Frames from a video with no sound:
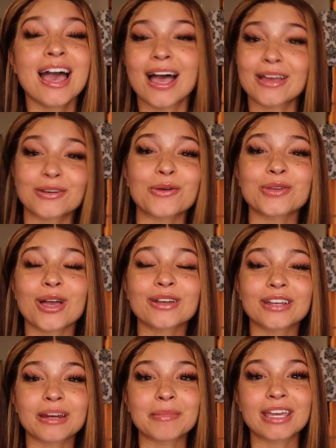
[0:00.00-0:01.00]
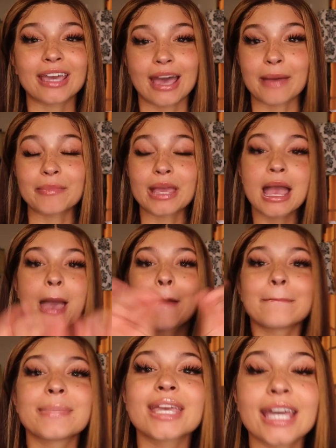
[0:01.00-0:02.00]
I know y'all are gonna make it happen
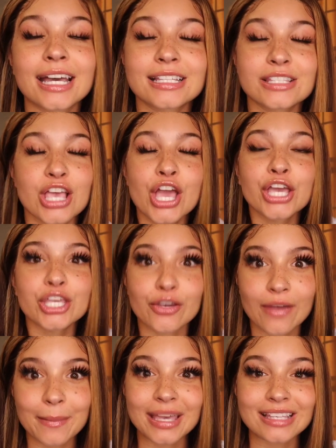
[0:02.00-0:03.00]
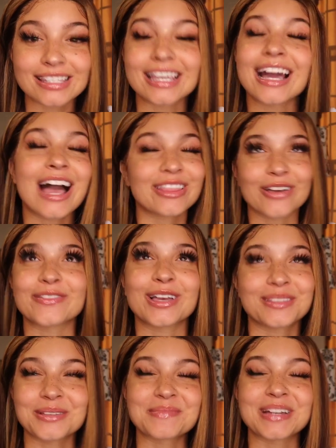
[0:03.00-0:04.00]
because you're amazing. I love y'all
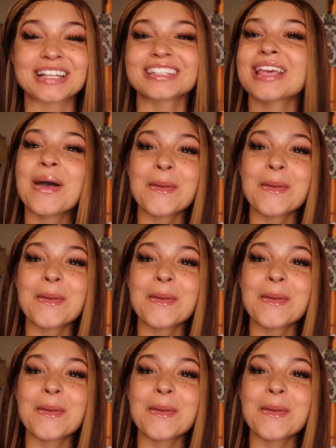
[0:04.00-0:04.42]
so much.